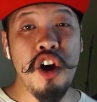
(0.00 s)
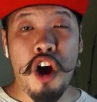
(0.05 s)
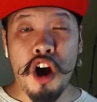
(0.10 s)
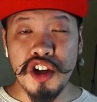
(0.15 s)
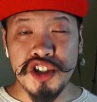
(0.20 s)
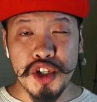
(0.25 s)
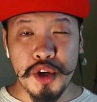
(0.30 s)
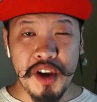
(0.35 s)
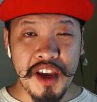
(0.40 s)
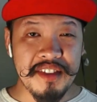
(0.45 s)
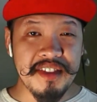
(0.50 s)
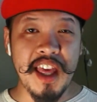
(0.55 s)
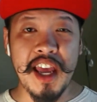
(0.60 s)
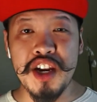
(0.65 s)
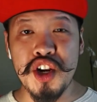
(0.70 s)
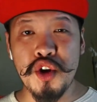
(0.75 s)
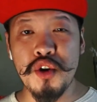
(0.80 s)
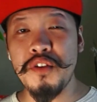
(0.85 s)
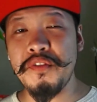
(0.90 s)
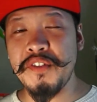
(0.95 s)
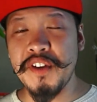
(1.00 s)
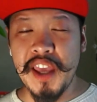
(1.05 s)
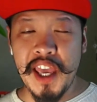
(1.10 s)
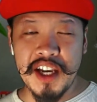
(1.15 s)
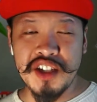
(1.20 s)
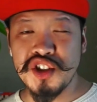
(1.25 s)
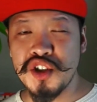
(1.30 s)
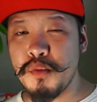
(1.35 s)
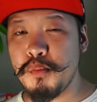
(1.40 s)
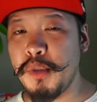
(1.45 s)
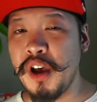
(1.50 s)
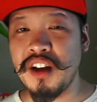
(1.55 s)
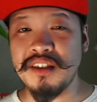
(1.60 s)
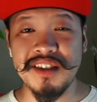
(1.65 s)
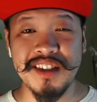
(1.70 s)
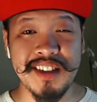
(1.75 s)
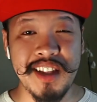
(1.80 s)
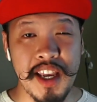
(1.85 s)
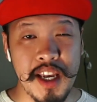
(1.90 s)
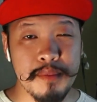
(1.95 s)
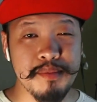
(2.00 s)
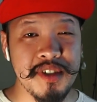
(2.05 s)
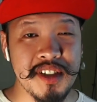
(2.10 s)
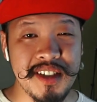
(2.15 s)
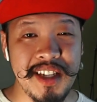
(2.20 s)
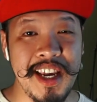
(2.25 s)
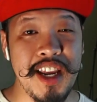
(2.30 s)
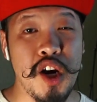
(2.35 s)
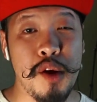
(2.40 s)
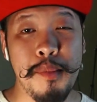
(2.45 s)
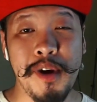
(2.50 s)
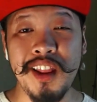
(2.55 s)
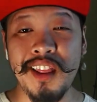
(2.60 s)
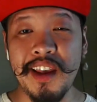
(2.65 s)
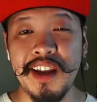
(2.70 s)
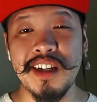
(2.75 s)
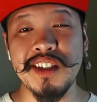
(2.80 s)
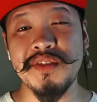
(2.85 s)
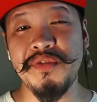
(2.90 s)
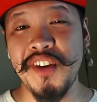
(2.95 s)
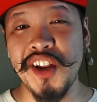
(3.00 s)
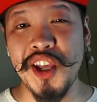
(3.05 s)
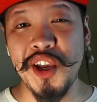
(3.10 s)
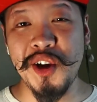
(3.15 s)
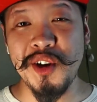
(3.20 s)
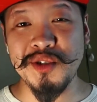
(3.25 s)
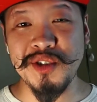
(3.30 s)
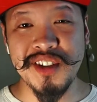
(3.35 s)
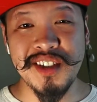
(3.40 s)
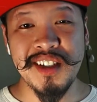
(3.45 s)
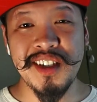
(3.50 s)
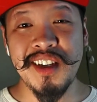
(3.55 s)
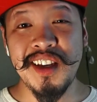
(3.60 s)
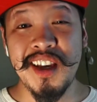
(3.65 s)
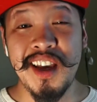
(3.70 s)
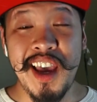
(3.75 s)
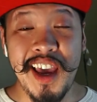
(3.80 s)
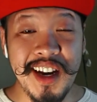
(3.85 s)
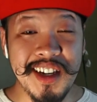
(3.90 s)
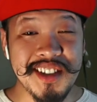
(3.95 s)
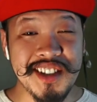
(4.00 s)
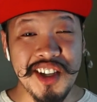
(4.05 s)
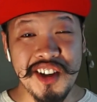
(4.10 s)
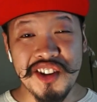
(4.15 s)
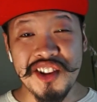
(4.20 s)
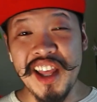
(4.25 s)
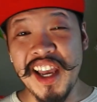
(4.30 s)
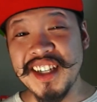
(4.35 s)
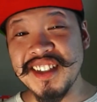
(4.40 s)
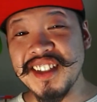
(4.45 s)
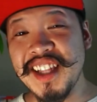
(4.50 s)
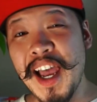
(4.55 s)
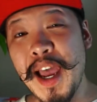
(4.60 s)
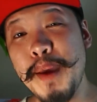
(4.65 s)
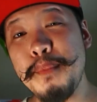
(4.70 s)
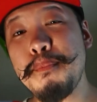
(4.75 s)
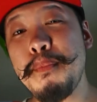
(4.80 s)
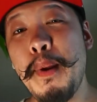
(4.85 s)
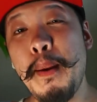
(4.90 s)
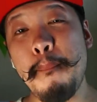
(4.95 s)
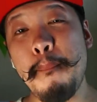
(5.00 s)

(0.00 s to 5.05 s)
Also hit that notification bell and stay up to date on my latest videos. And until next time,